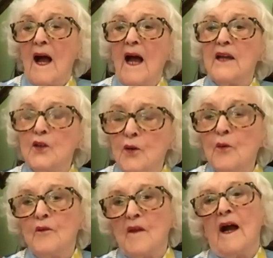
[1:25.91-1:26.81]
I
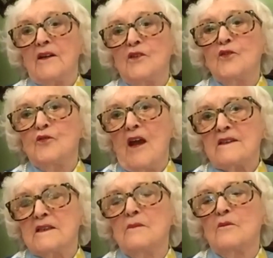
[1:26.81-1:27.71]
knew that I could
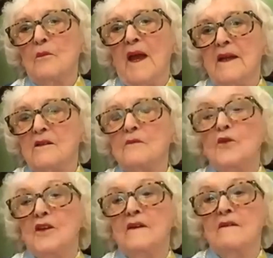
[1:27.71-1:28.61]
dress him from head to
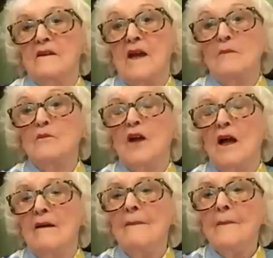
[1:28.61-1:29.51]
foot in the same
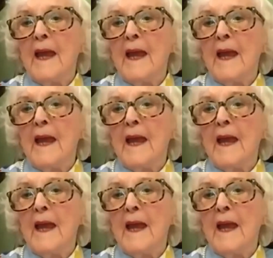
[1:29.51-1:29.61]
colour,